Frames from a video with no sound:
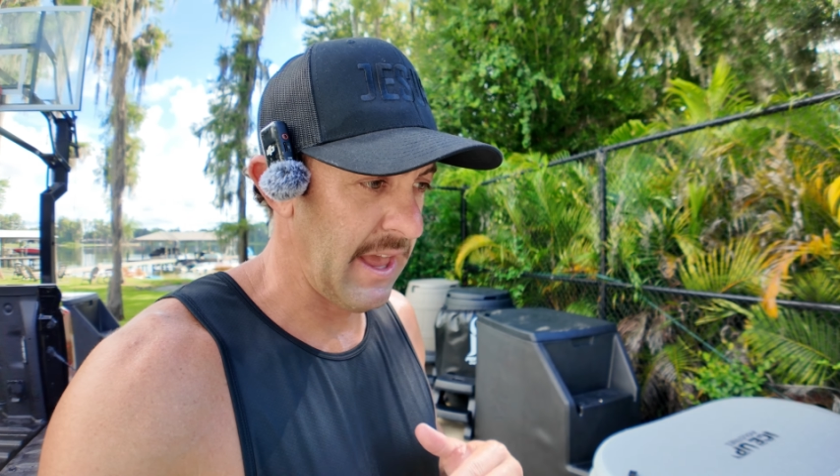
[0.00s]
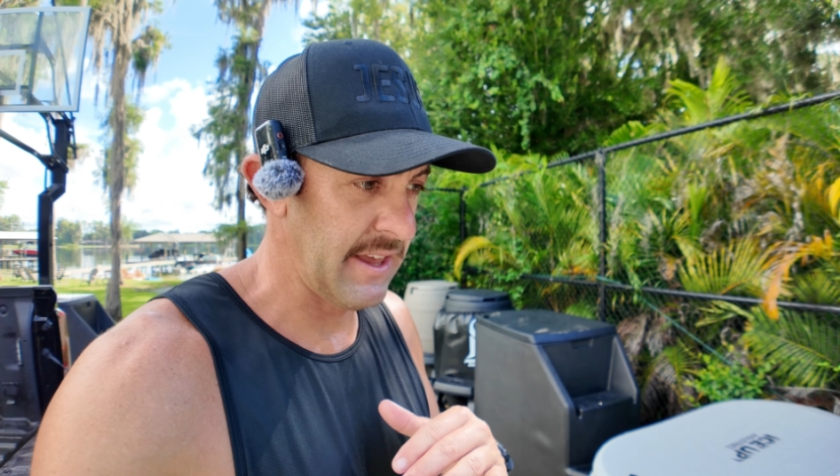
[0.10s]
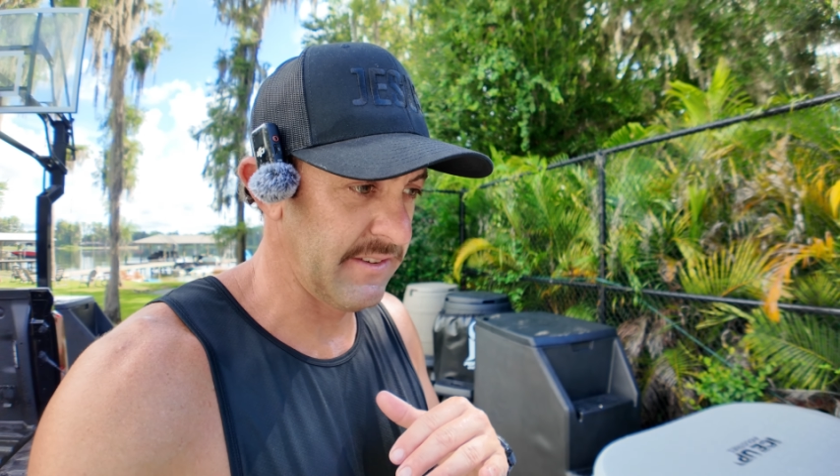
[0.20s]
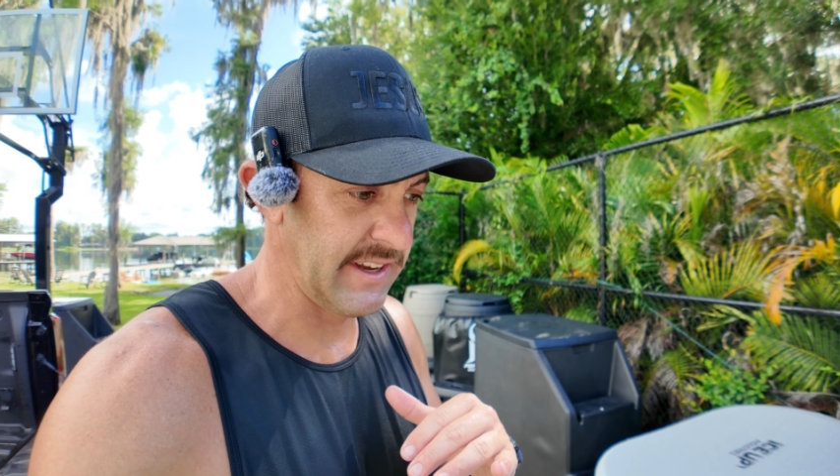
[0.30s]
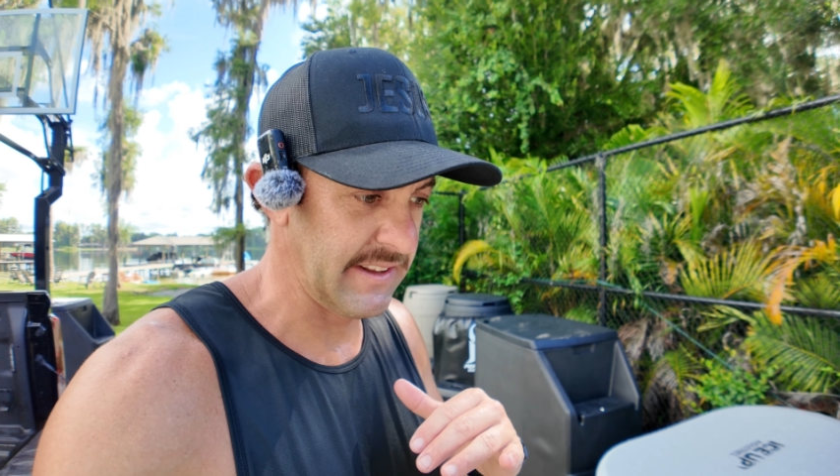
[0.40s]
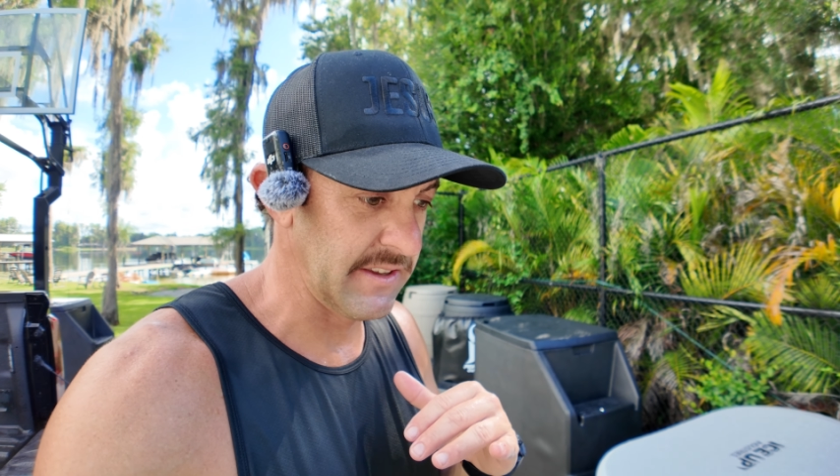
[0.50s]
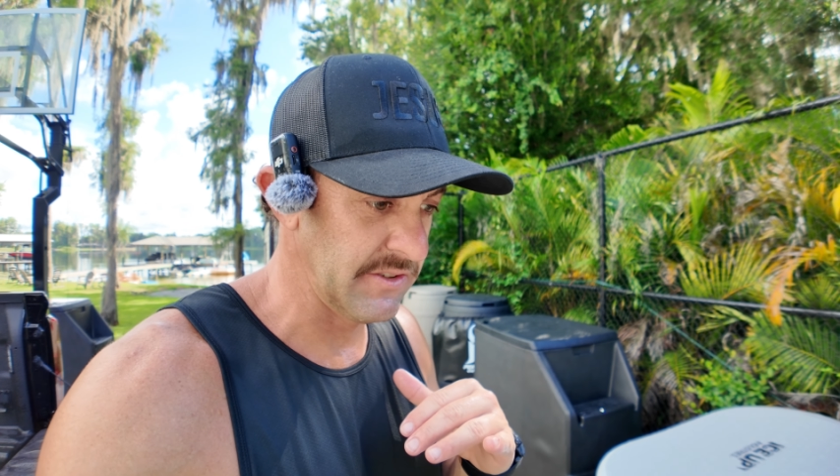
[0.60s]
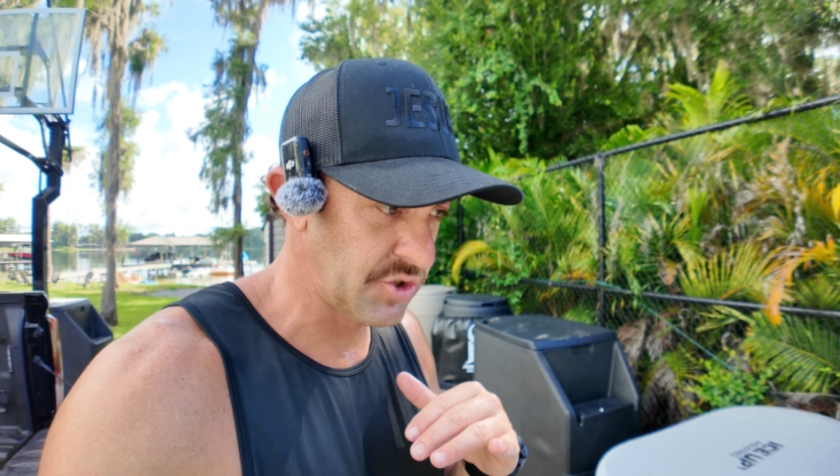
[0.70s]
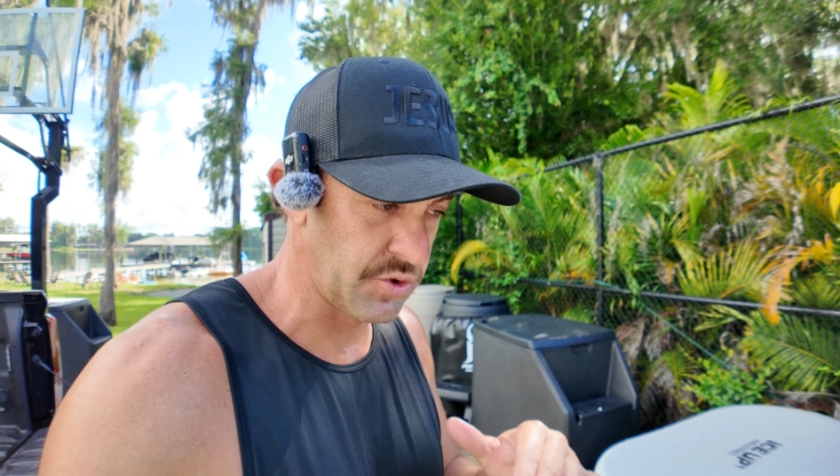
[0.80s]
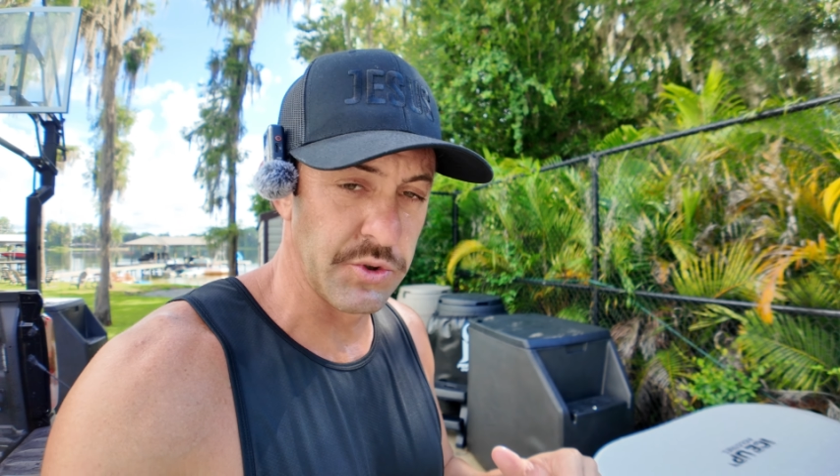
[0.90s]
as like
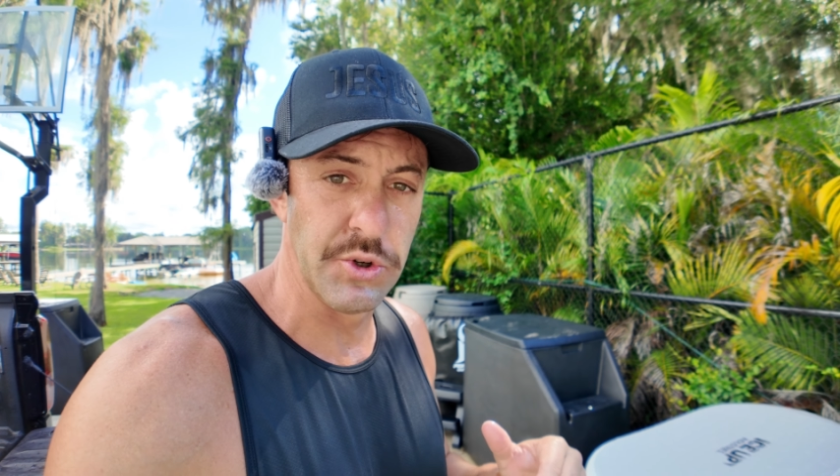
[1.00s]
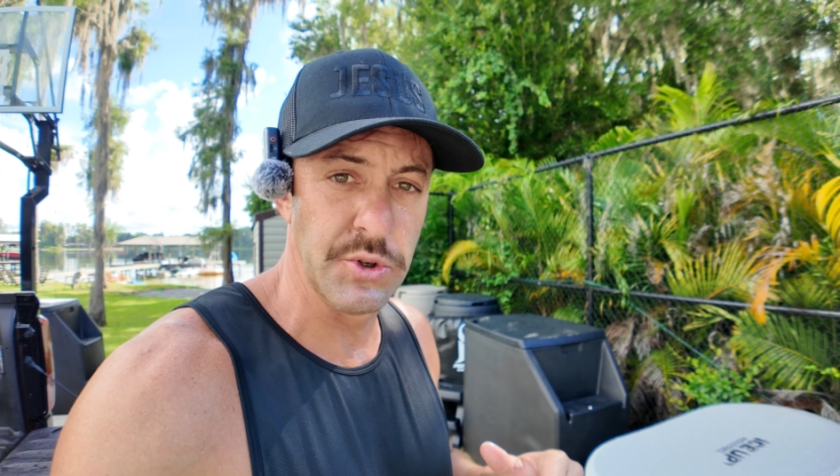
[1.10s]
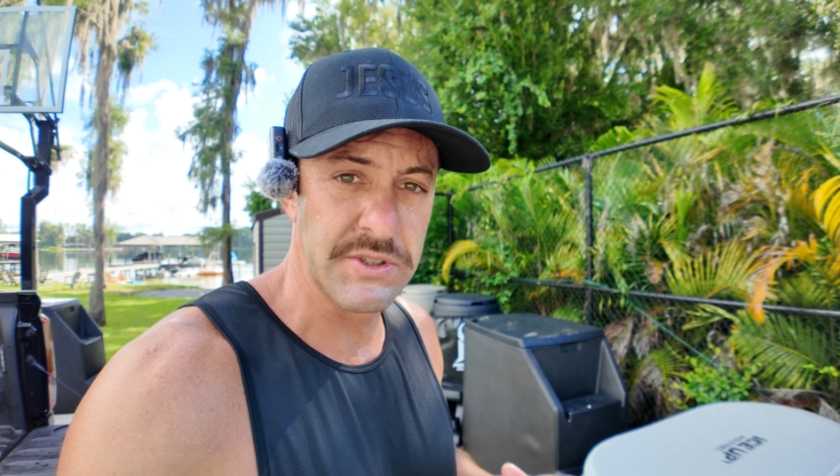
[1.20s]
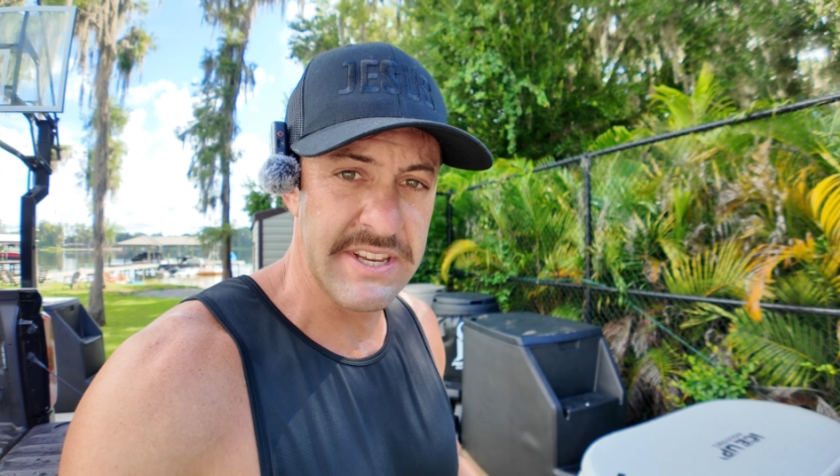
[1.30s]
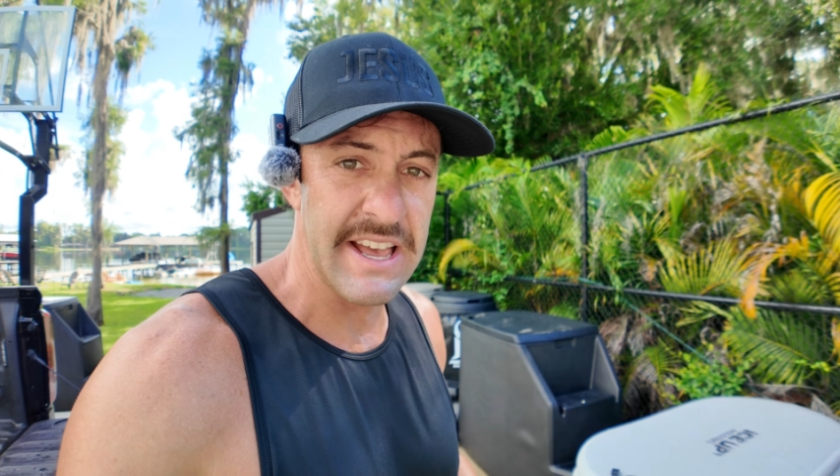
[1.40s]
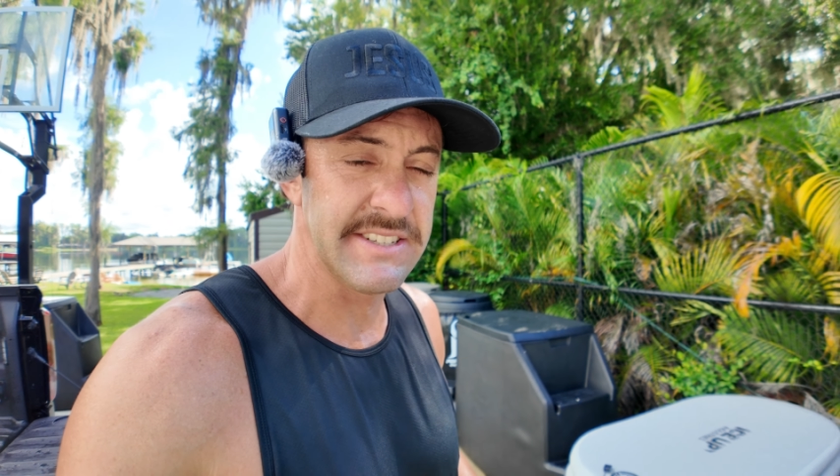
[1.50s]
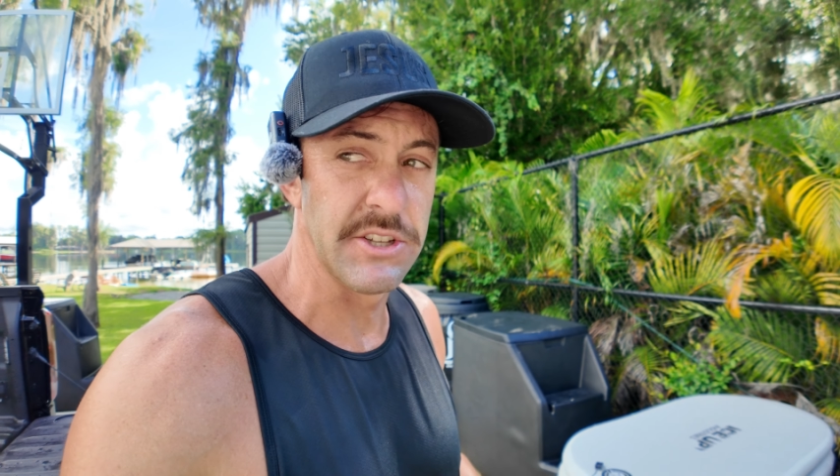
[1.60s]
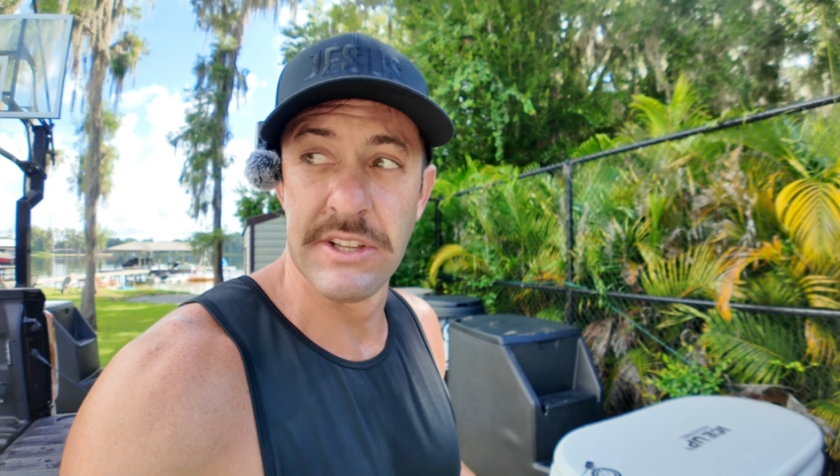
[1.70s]
the true test.